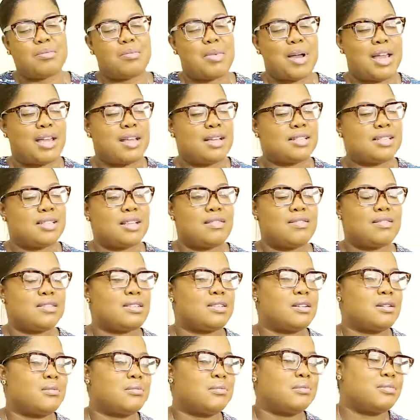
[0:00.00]
Buy yourself
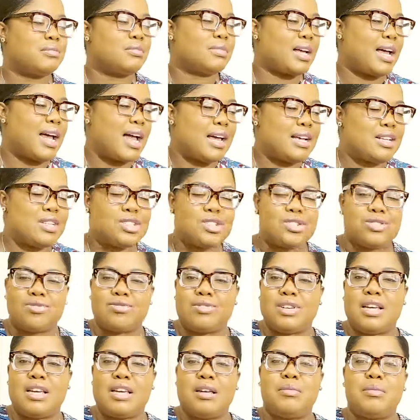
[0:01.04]
some ice
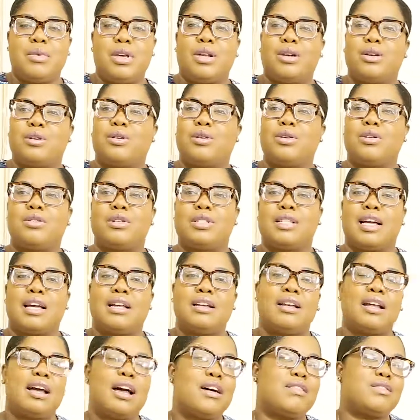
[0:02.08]
cream, you know, go out
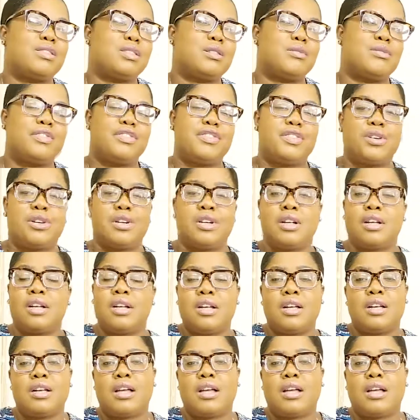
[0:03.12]
and have some fun,